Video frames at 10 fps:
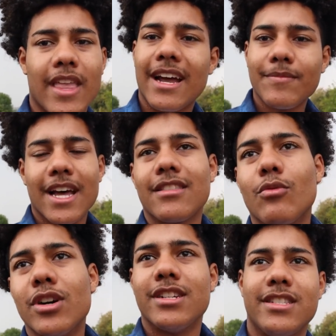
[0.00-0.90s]
I'm not the
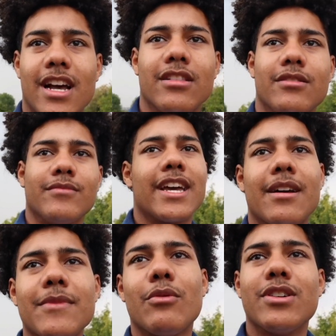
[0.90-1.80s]
one to tell them, like,
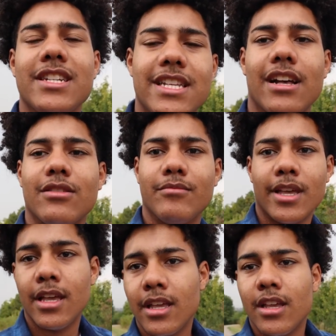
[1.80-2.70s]
I'm not one to tell them,
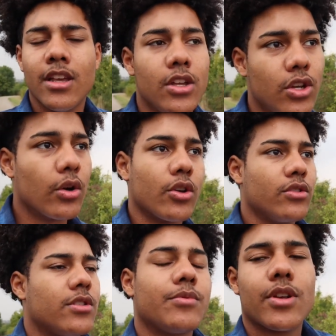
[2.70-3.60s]
don't go
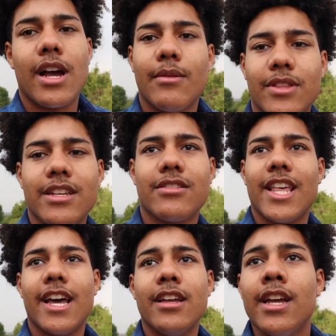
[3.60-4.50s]
subscribe or this or
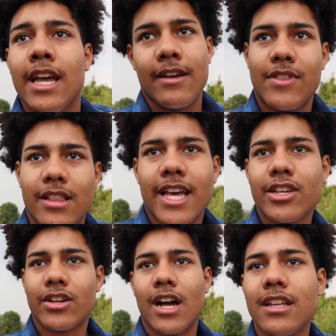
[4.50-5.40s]
that. If they
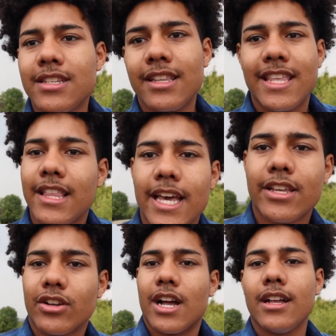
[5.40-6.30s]
like your content, they
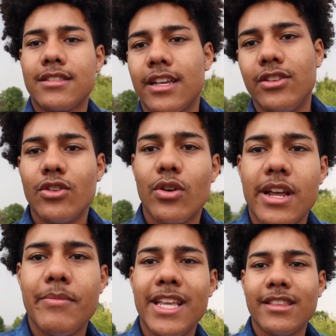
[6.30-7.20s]
like your content. You know what
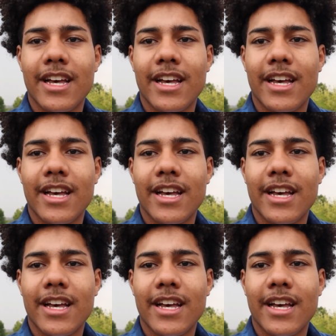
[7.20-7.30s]
I mean?